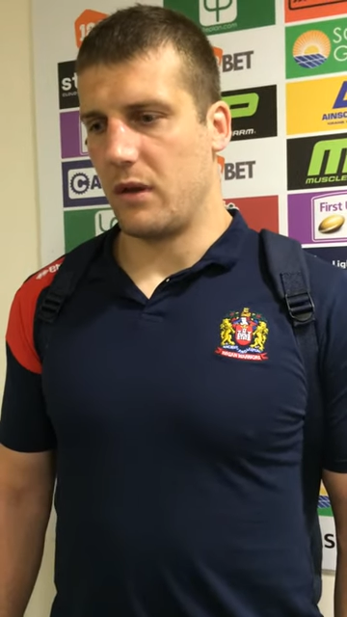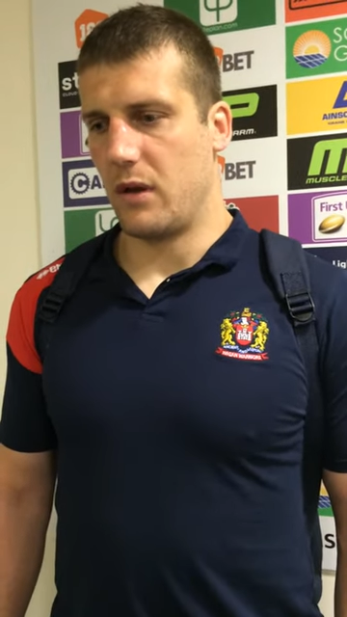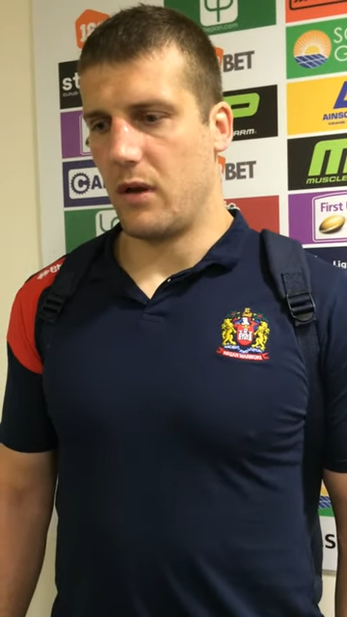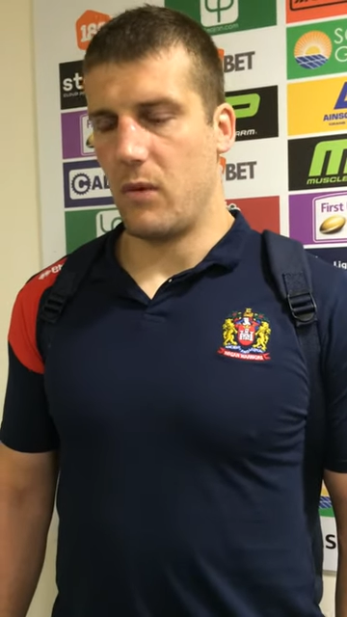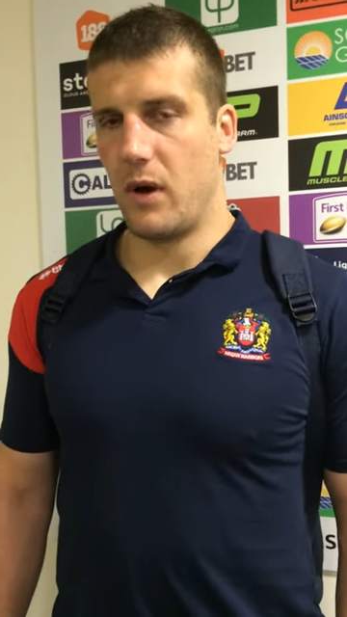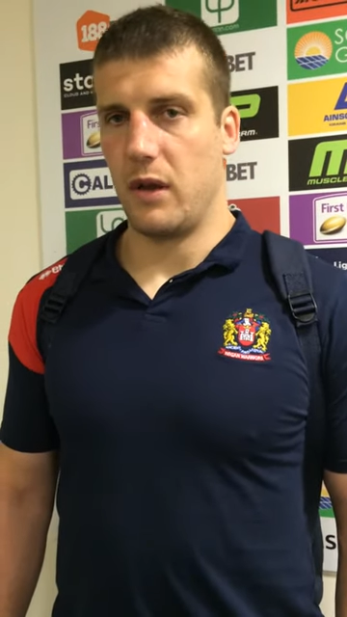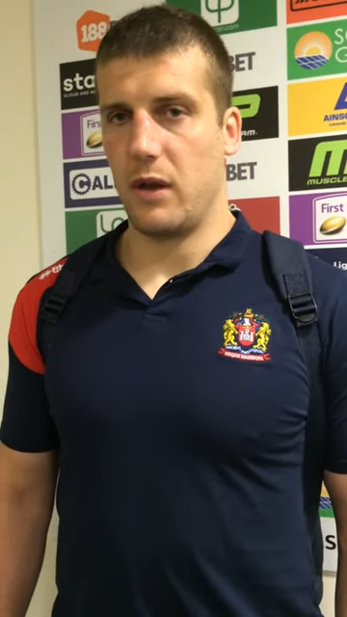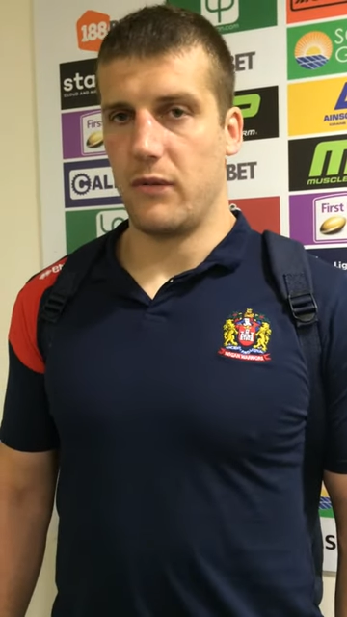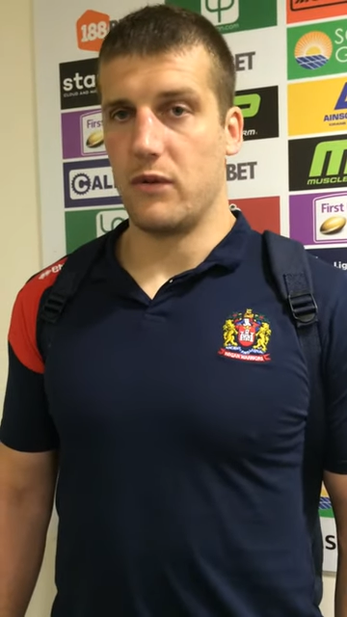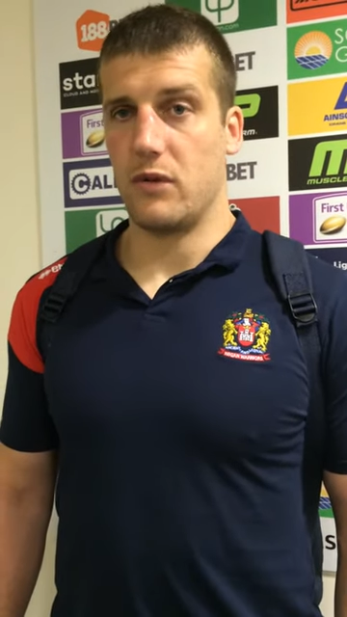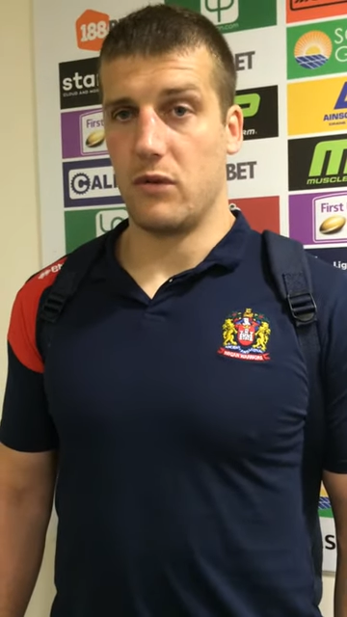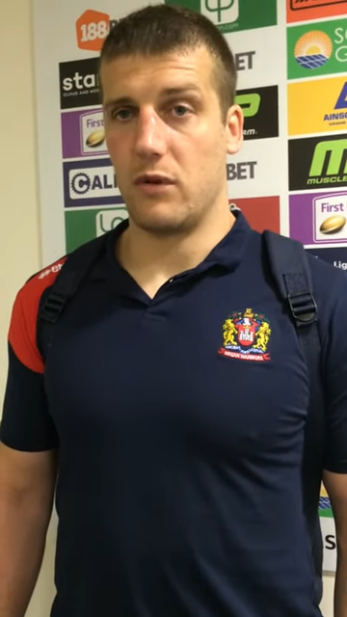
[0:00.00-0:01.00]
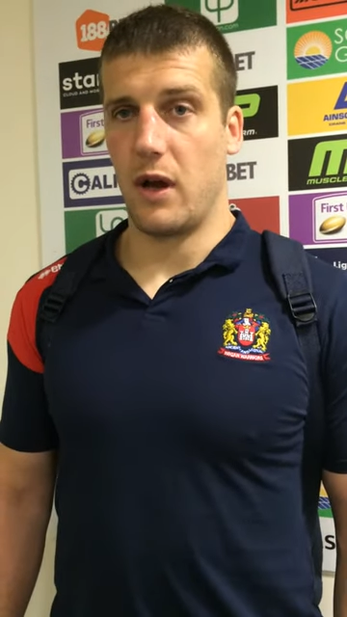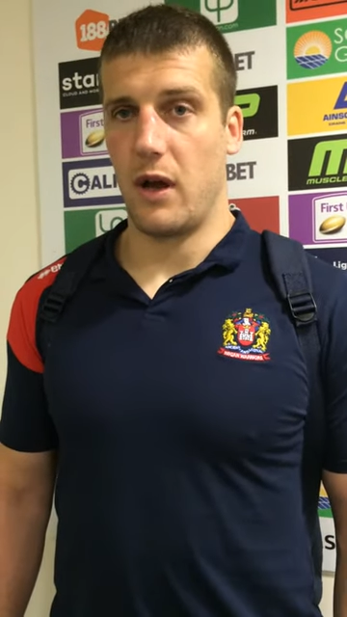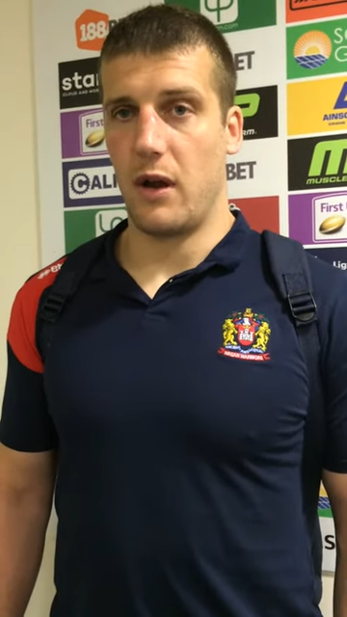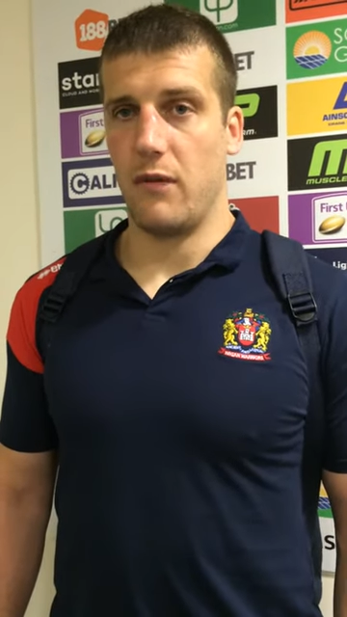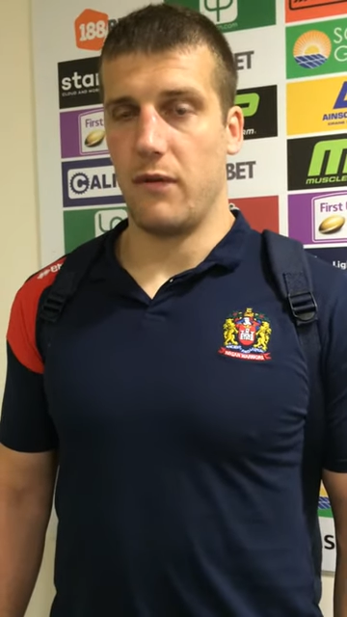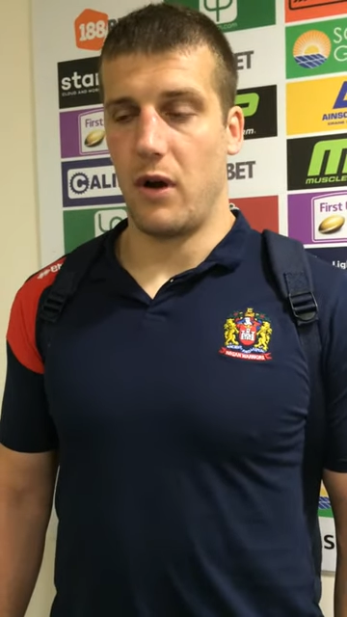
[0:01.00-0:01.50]
you know, Wayne give us a good
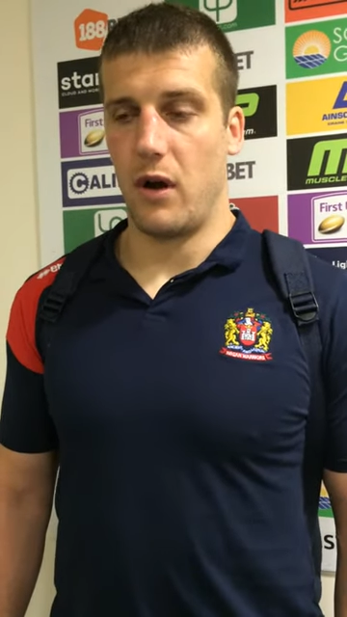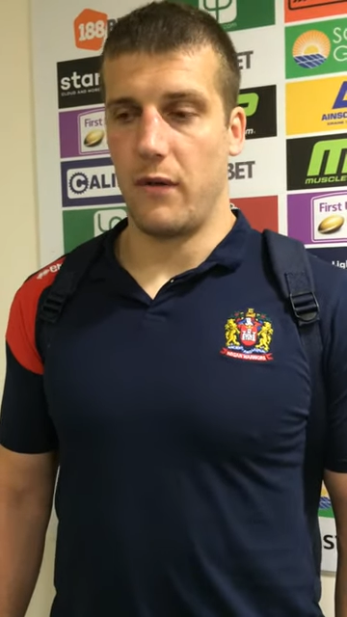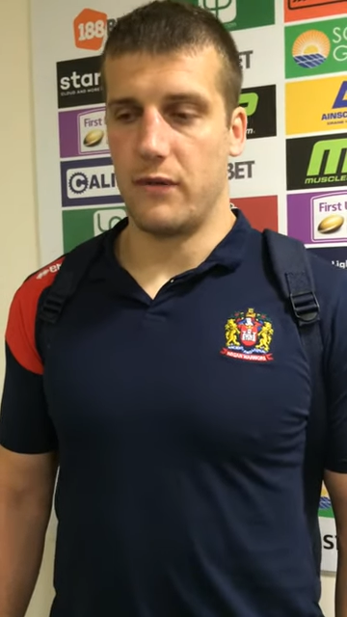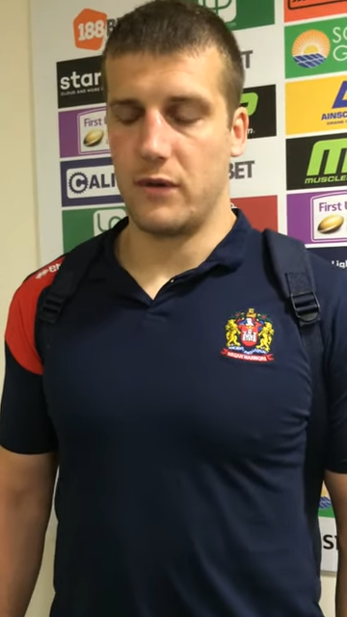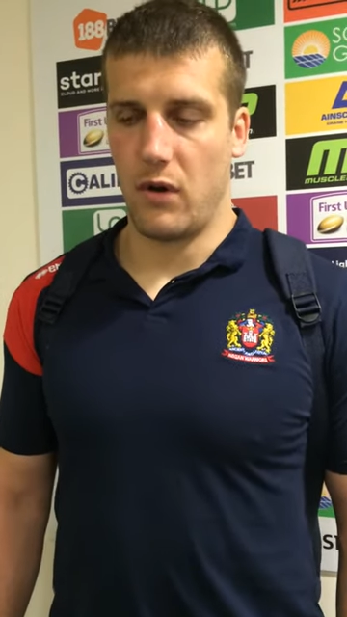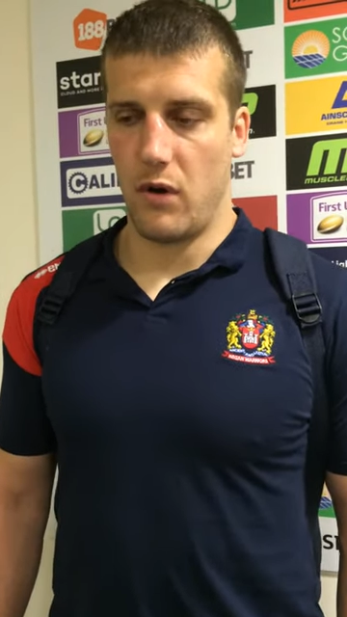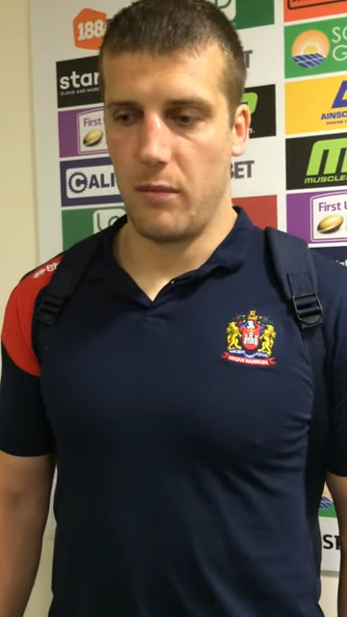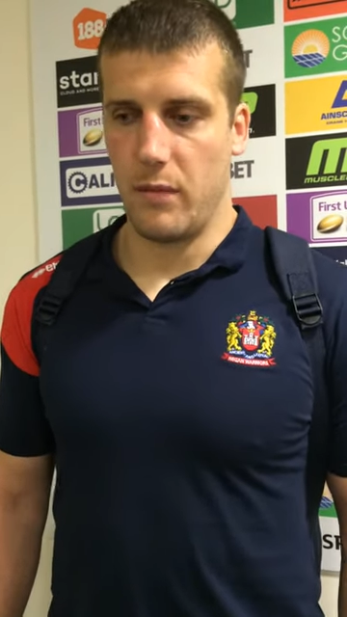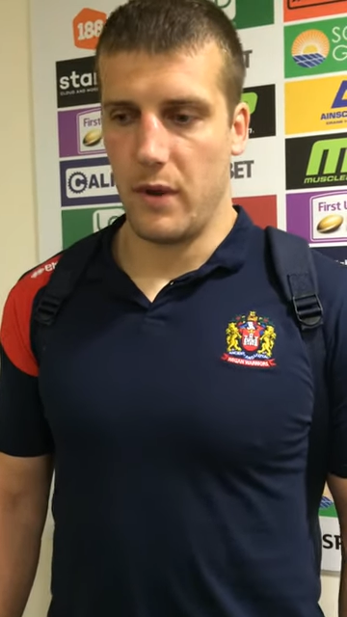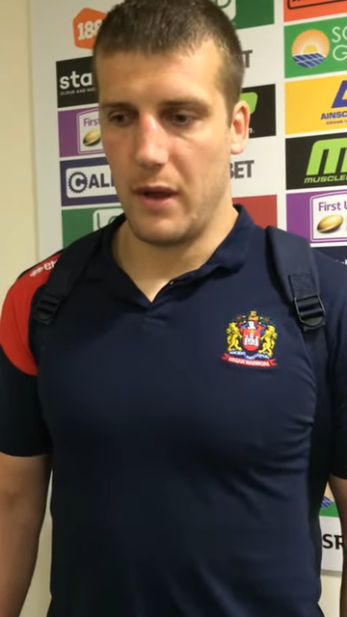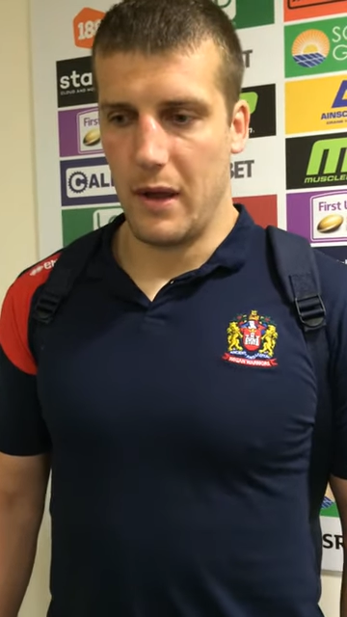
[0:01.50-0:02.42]
gun over at half time,